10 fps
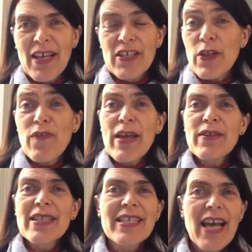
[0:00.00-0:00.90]
So the Faith
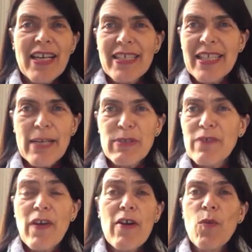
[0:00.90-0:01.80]
and Society team is a
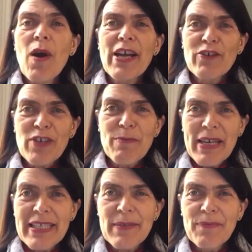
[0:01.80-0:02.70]
very wide
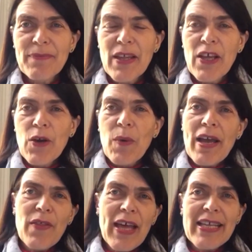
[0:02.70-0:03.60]
remit. We
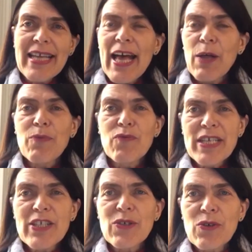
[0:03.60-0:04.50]
are there to help
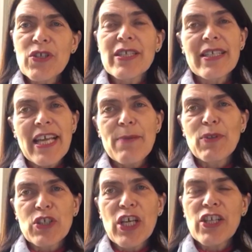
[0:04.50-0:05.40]
resource and
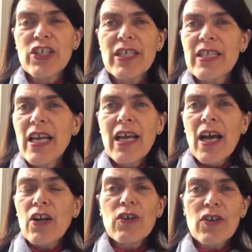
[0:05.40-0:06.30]
enable churches
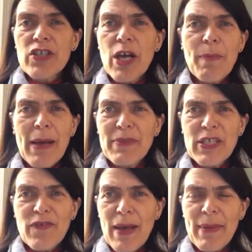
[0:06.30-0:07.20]
across our
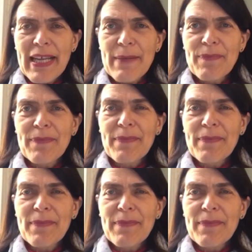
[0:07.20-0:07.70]
Baptist family.